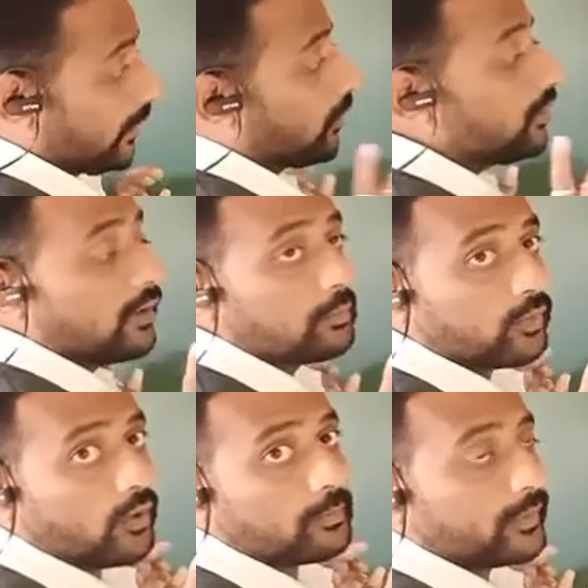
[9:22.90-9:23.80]
Write down
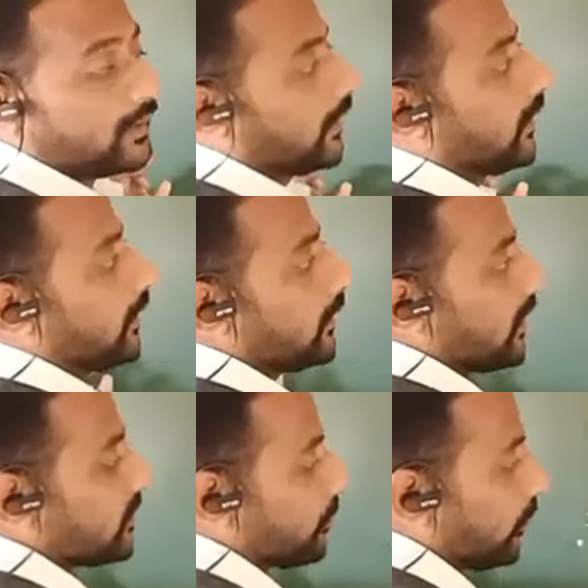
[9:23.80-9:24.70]
properly the
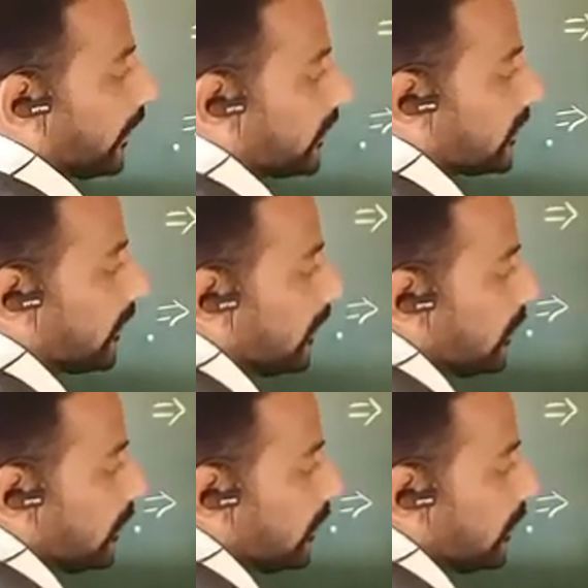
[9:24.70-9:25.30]
exponents.